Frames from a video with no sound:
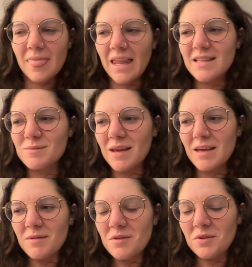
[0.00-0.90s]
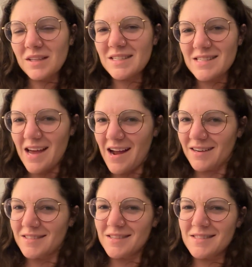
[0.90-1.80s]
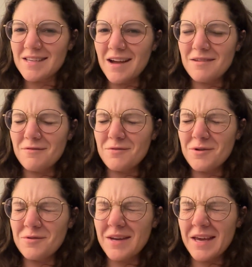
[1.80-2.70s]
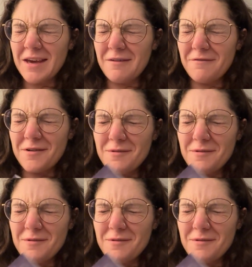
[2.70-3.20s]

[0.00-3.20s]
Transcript: And it's making me really sad because it's kind of ruining it for